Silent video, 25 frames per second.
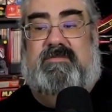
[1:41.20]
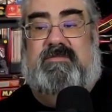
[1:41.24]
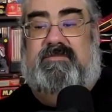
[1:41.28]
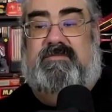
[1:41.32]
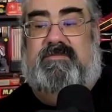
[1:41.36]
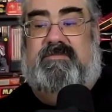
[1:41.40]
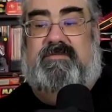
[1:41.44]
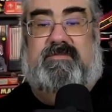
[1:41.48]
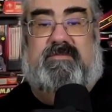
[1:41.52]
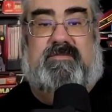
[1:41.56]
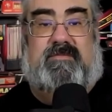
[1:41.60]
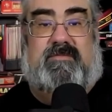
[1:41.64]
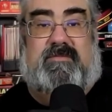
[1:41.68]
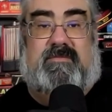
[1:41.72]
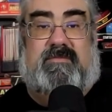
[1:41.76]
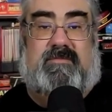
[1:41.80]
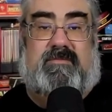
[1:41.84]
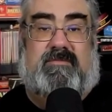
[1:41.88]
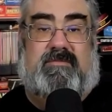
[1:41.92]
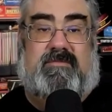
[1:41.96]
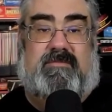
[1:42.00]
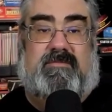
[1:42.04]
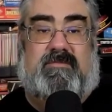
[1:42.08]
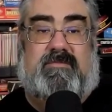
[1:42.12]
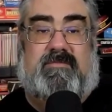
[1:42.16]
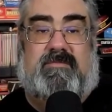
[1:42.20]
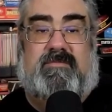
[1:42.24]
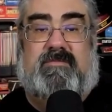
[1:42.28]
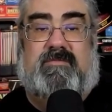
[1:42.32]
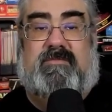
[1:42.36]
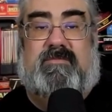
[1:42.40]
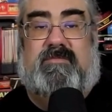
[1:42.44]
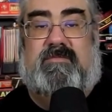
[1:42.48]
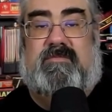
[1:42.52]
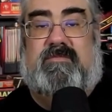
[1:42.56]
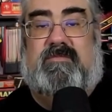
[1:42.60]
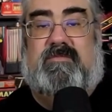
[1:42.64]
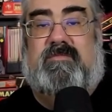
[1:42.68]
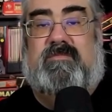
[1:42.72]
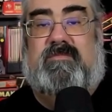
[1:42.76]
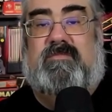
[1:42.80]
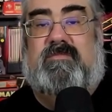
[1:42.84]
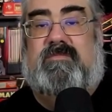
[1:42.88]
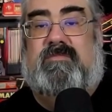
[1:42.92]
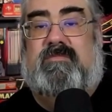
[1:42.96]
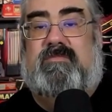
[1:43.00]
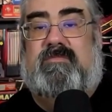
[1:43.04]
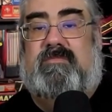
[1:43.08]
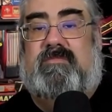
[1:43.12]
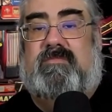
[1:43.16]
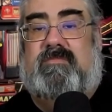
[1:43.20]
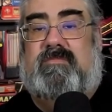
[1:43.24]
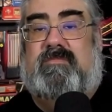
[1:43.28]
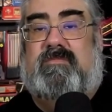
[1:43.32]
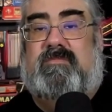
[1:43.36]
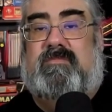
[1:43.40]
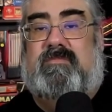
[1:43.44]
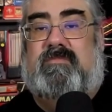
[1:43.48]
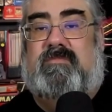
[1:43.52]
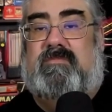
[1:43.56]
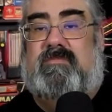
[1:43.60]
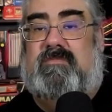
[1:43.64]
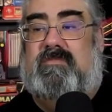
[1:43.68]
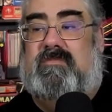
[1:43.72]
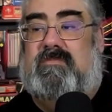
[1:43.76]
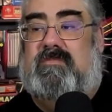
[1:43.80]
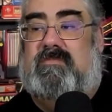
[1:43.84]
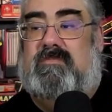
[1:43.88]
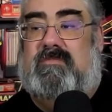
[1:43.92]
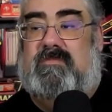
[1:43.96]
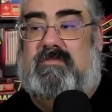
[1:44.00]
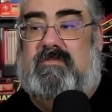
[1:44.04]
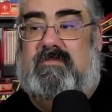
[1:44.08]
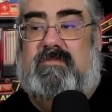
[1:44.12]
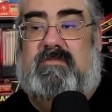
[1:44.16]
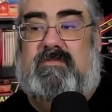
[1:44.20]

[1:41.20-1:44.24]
(silent)